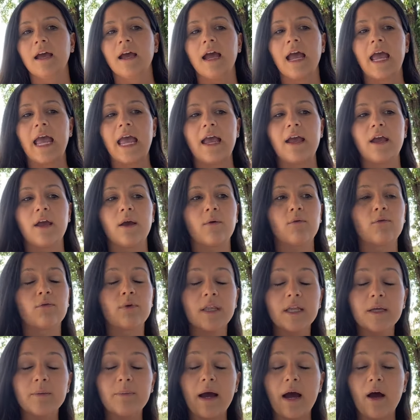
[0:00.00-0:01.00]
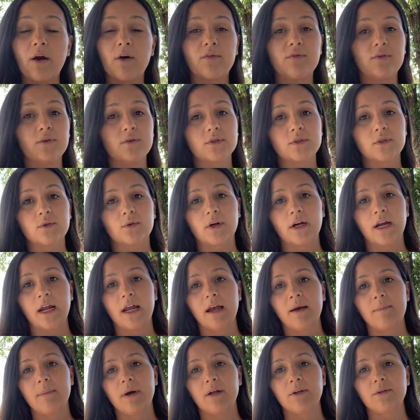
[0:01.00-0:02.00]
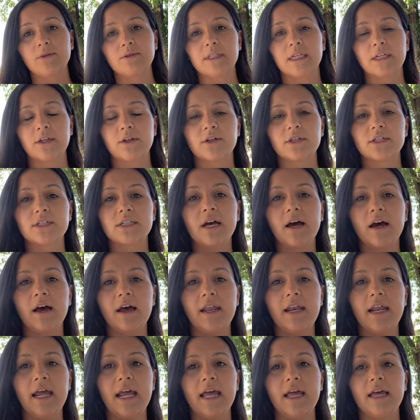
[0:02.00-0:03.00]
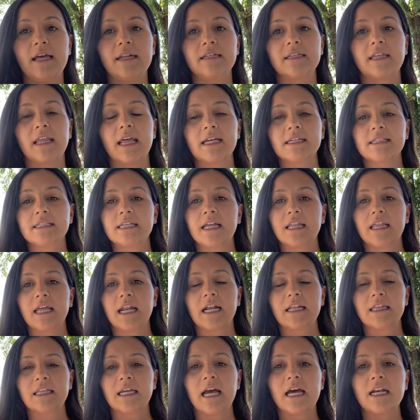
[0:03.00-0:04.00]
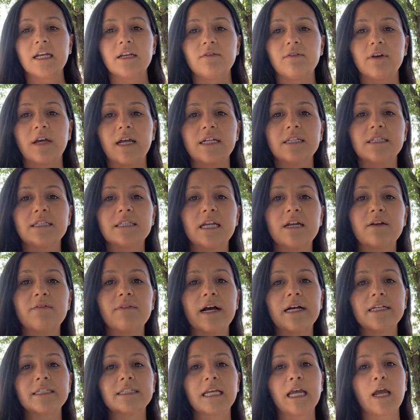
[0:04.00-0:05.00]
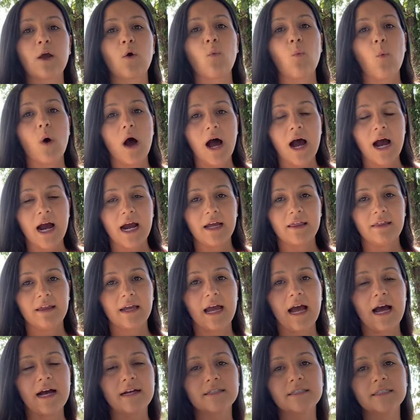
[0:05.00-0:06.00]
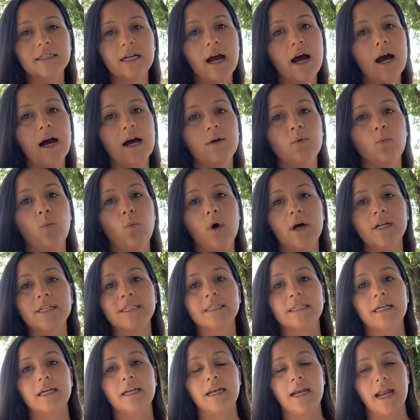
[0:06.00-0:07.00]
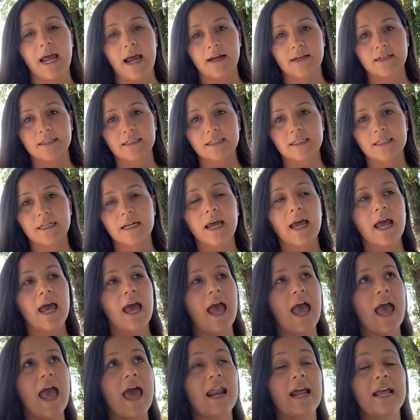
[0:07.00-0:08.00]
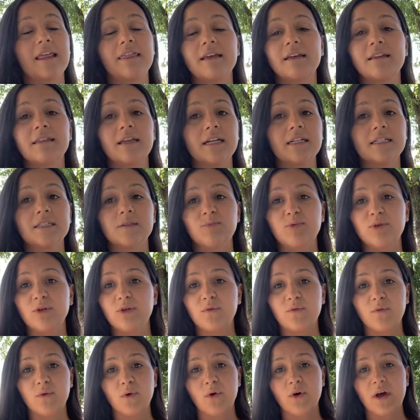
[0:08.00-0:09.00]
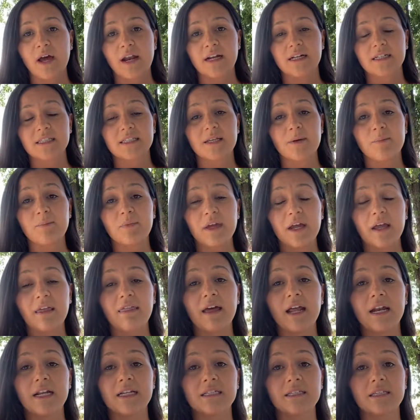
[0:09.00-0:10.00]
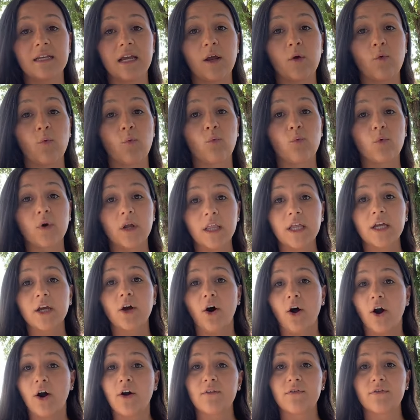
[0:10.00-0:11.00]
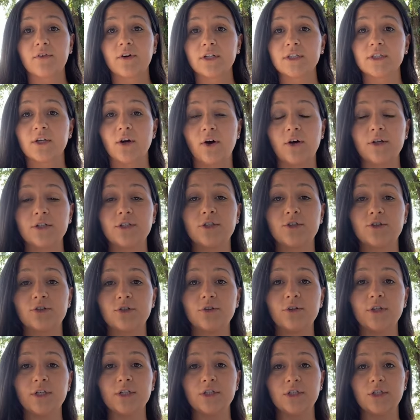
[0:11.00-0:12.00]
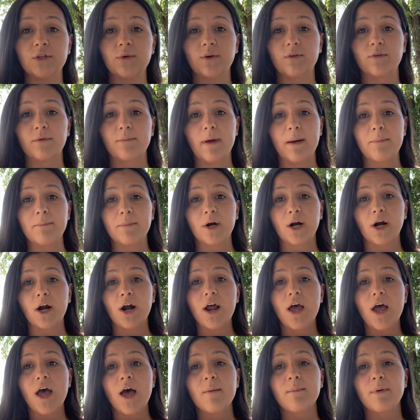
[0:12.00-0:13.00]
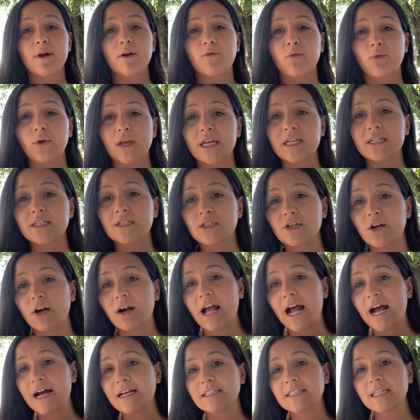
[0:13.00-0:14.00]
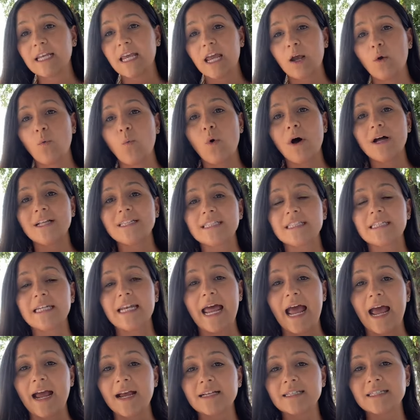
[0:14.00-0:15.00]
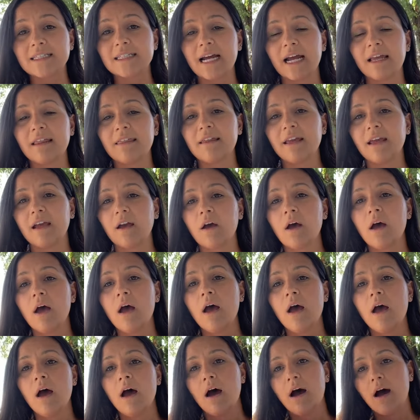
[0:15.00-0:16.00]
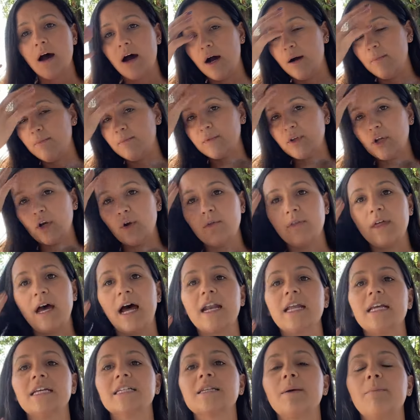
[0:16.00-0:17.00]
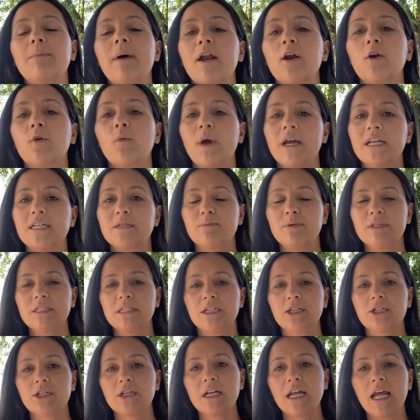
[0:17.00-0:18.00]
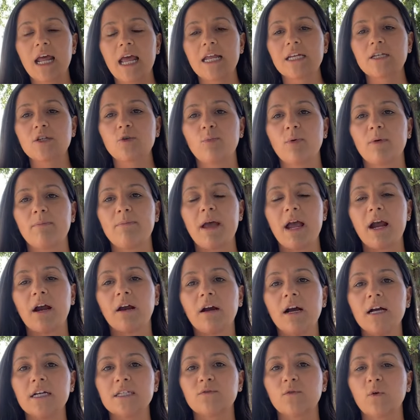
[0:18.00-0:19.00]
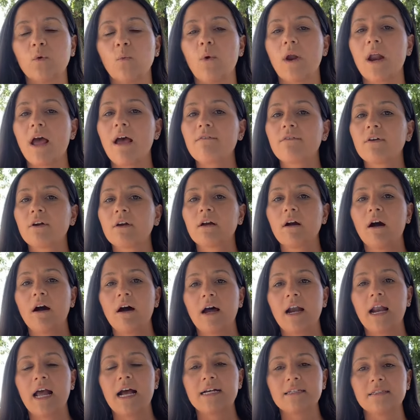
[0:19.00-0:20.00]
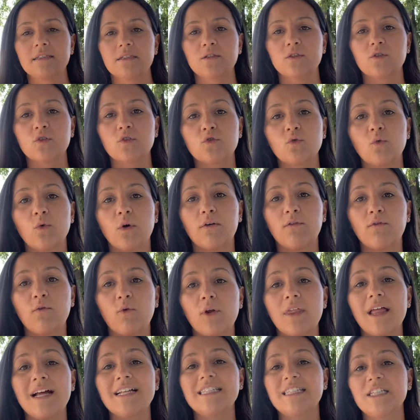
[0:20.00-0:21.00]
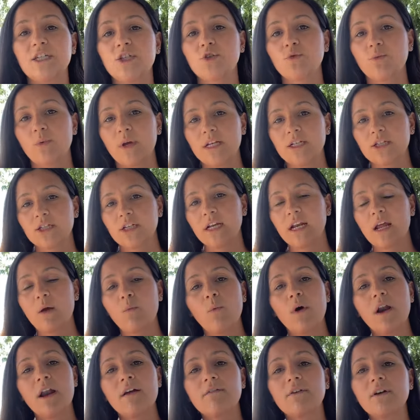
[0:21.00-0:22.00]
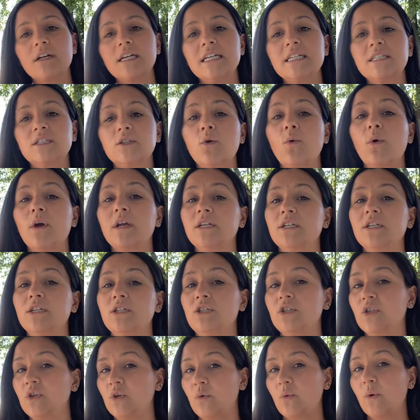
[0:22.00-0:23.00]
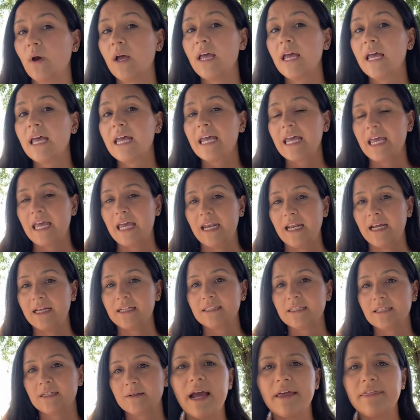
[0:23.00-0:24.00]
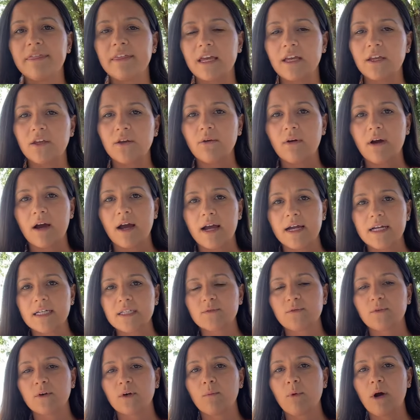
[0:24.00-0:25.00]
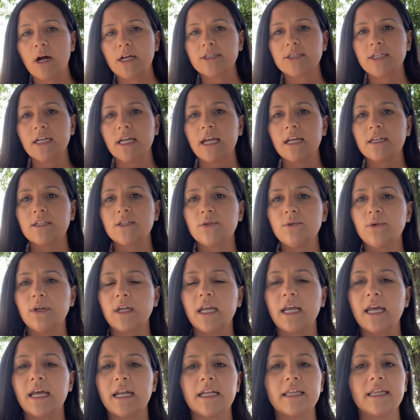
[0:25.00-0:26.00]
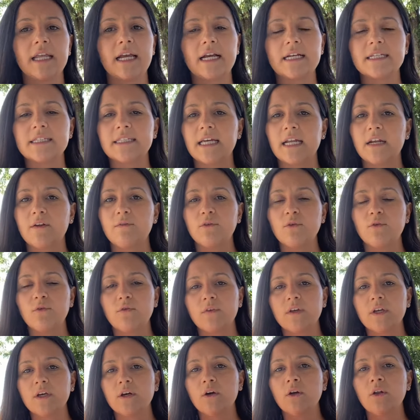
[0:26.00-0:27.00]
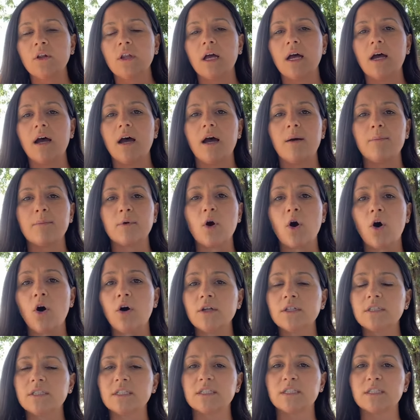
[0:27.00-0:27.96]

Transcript: a really powerful story about losing their son and they said that at the end of it instead of asking why, they asked God, what's next? And I think that is beautiful. And it's something that is like really hard for us all to truly do and remember. But if we can start asking what's next, I think, um, you know, that is a better way to position it and to prepare us for whatever God has in store for that situation and whatever He's going to do in it. Thank you guys for watching, tuning in. And like I said, if you feel um, called to